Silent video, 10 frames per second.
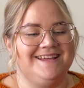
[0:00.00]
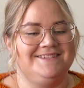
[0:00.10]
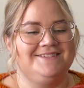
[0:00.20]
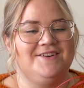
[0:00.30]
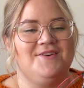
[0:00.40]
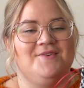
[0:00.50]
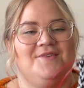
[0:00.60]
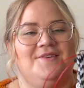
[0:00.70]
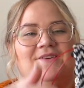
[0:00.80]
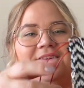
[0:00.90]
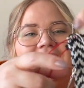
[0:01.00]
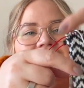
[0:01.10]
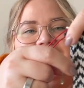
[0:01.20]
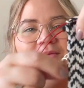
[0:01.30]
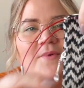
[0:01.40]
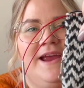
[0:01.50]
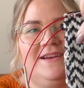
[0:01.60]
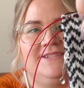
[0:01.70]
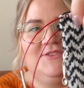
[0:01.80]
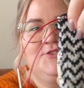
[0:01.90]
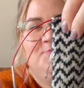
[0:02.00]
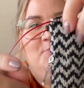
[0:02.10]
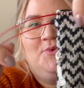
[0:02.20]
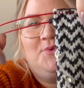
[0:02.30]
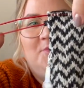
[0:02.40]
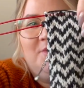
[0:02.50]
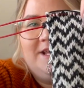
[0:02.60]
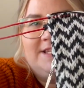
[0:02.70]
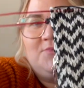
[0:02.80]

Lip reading: So where's the spoon is